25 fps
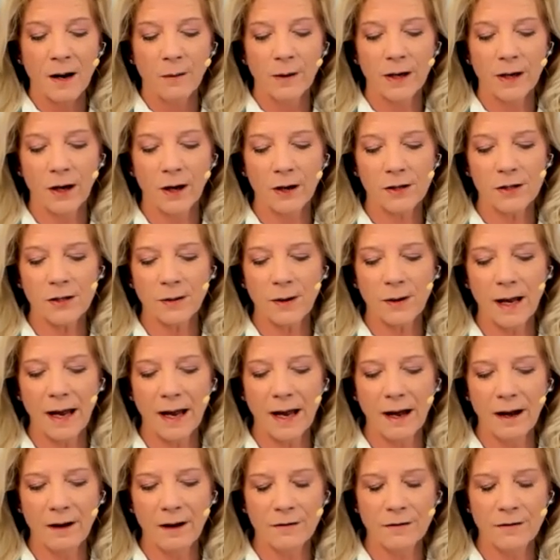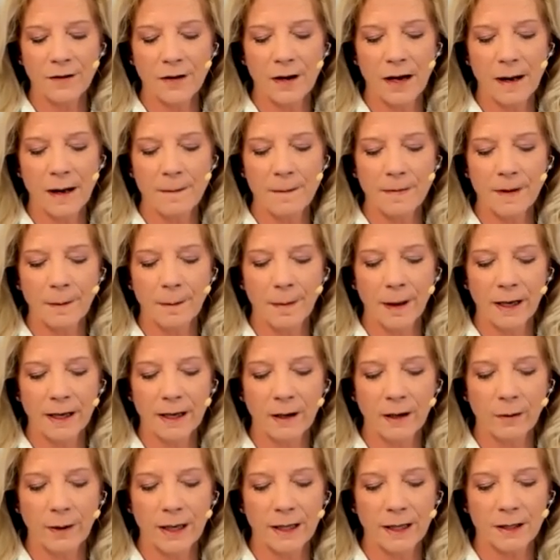We also have um, the
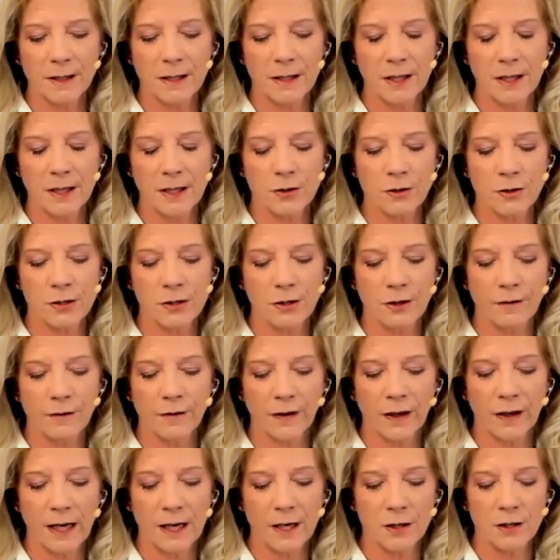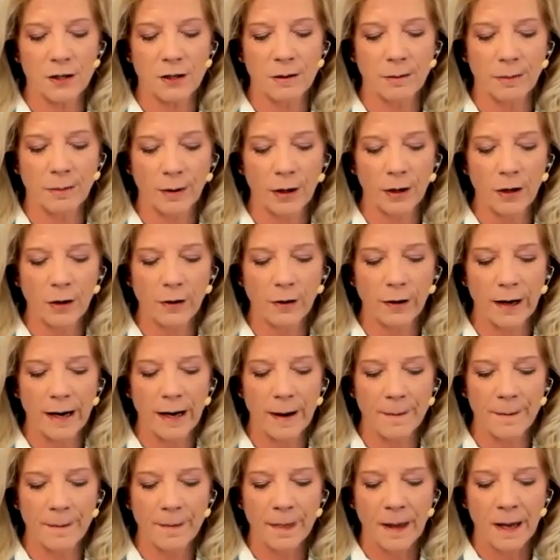Body Awake Teacher Certification
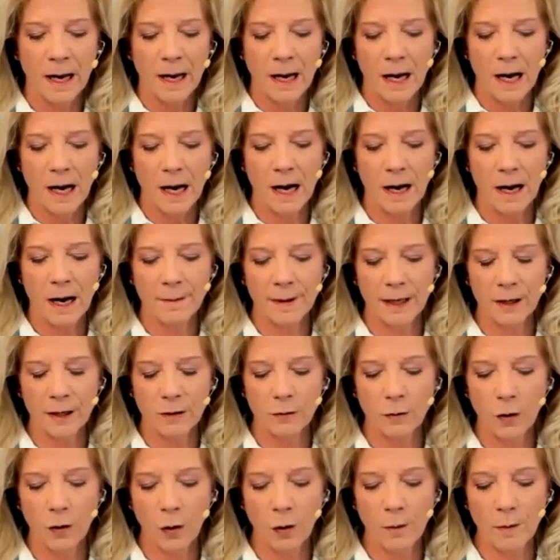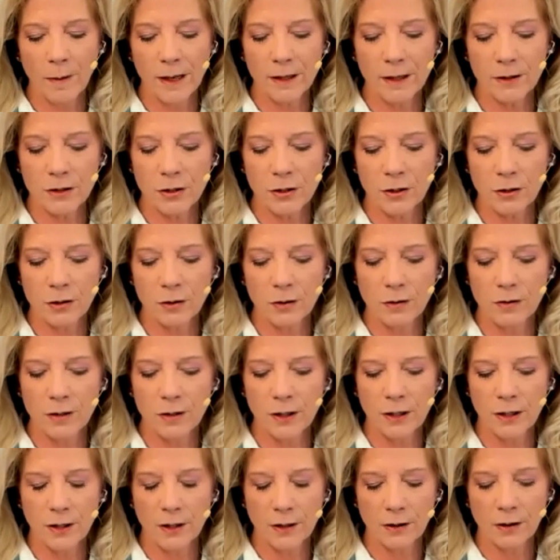Program. Um, enrollment to the
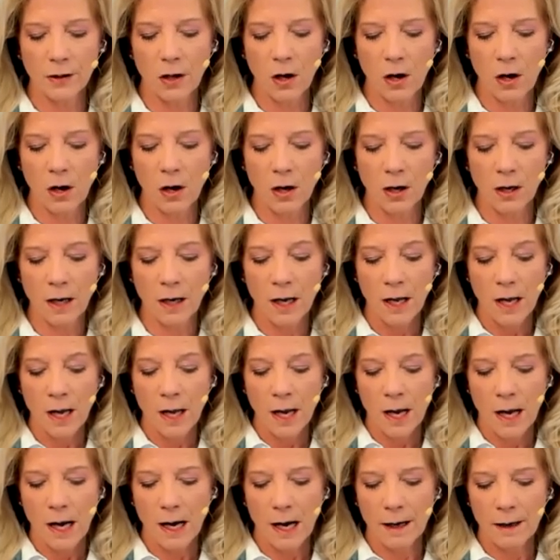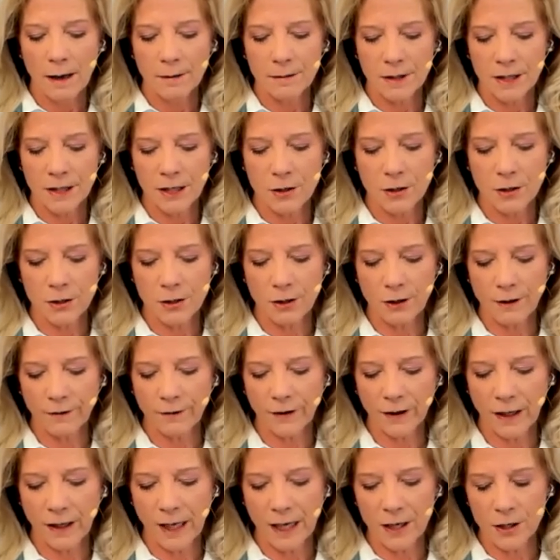year long uh, teacher
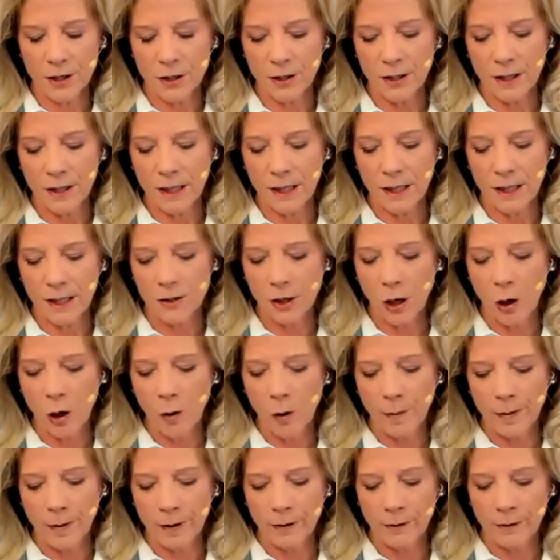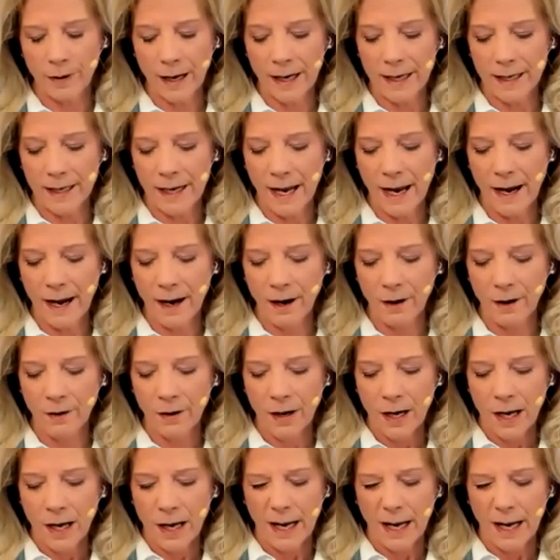certification is open right now